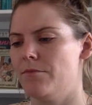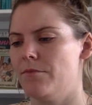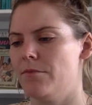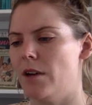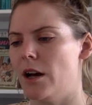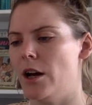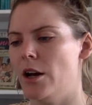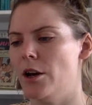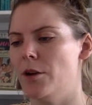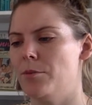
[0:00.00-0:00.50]

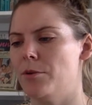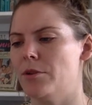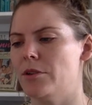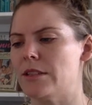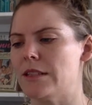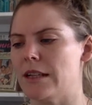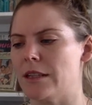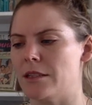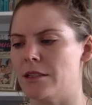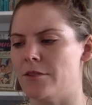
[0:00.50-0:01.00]
I hope you're
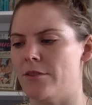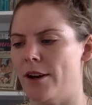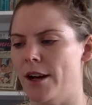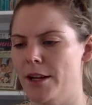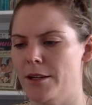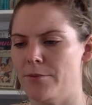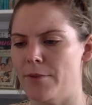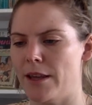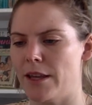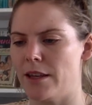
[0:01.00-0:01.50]

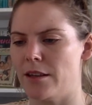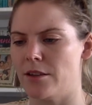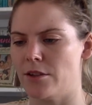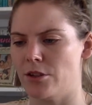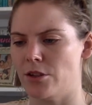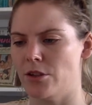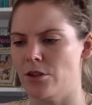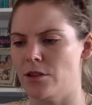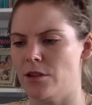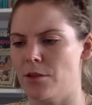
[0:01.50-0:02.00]
satisfied making
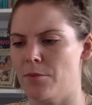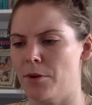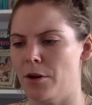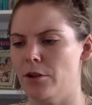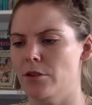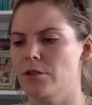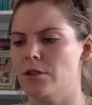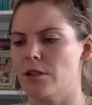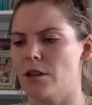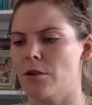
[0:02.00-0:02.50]
us use the
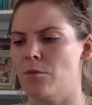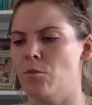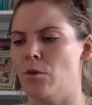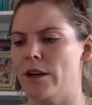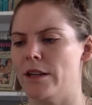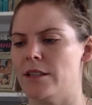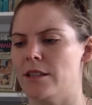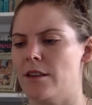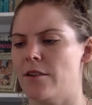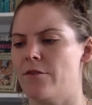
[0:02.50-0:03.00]
boat and
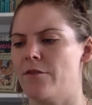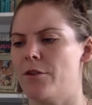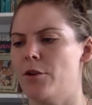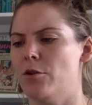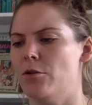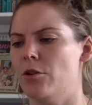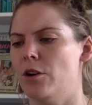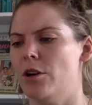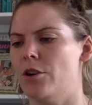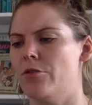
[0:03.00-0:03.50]
wasting
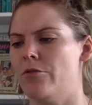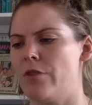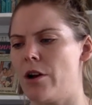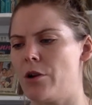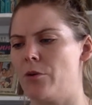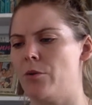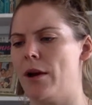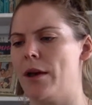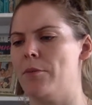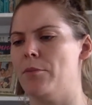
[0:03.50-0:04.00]
fuel on a
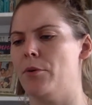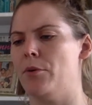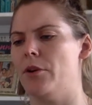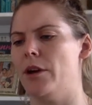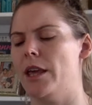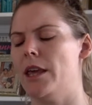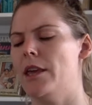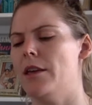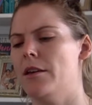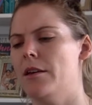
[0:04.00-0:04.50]
runaway
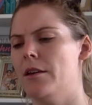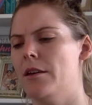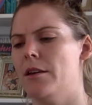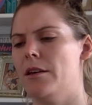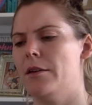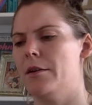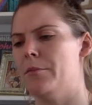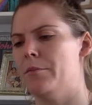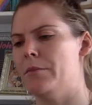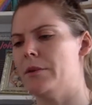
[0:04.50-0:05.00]
boy."
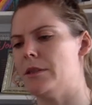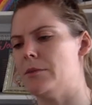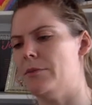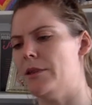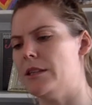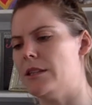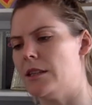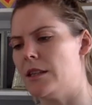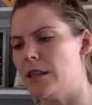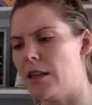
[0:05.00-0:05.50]
Miss
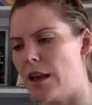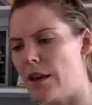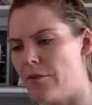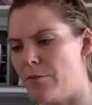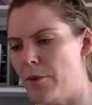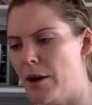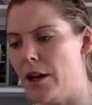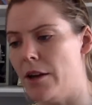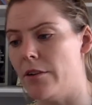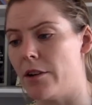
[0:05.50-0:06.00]
Minton gave
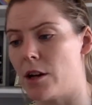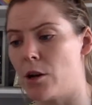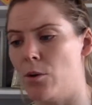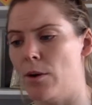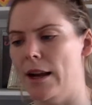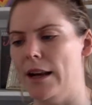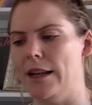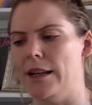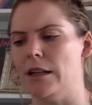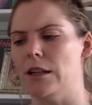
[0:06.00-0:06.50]
Maya a
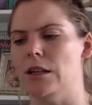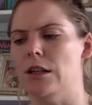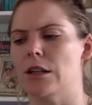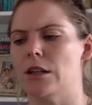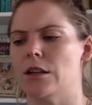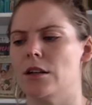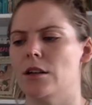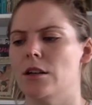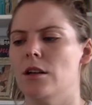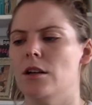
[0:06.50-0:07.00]
quelling
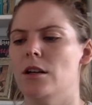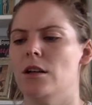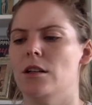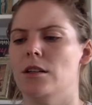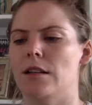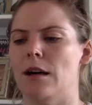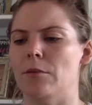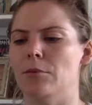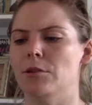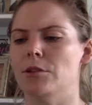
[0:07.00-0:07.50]
look.
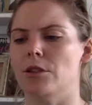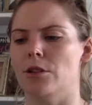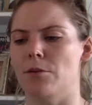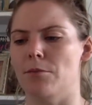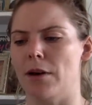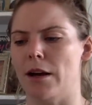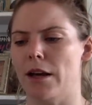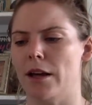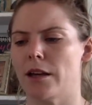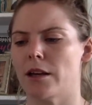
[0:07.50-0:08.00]
"That will do,
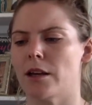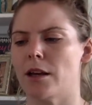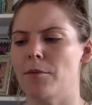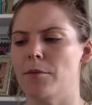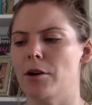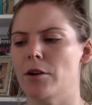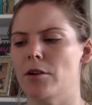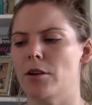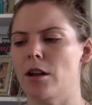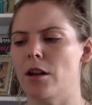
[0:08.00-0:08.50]
Maya. Come
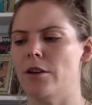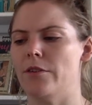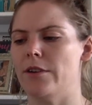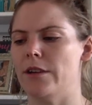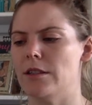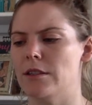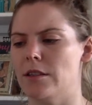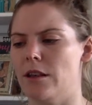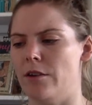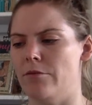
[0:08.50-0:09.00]
along,
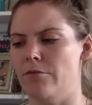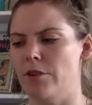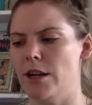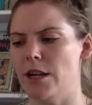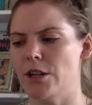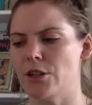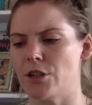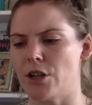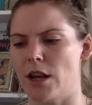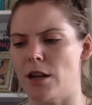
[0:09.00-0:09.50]
Clovis. I'm really
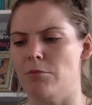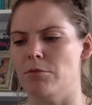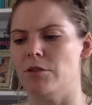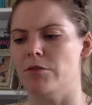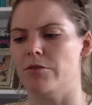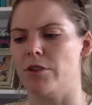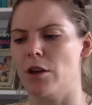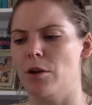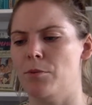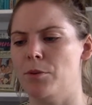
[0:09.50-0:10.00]
ashamed
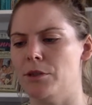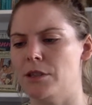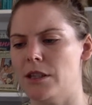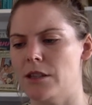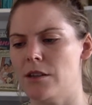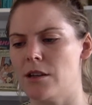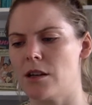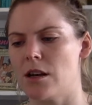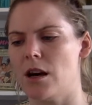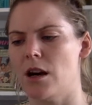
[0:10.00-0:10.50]
of you putting
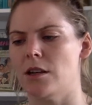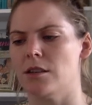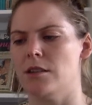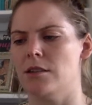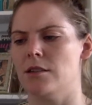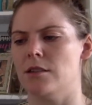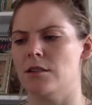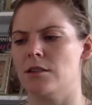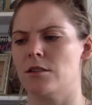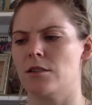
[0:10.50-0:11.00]
the
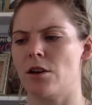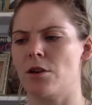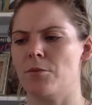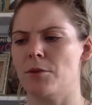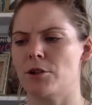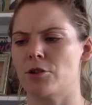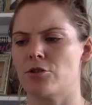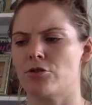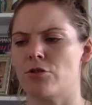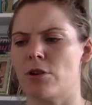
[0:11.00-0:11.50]
Carters at so
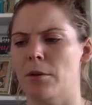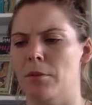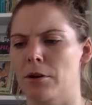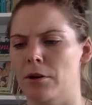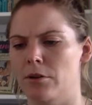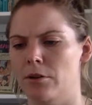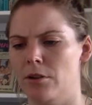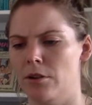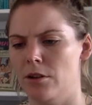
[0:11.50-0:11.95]
much trouble."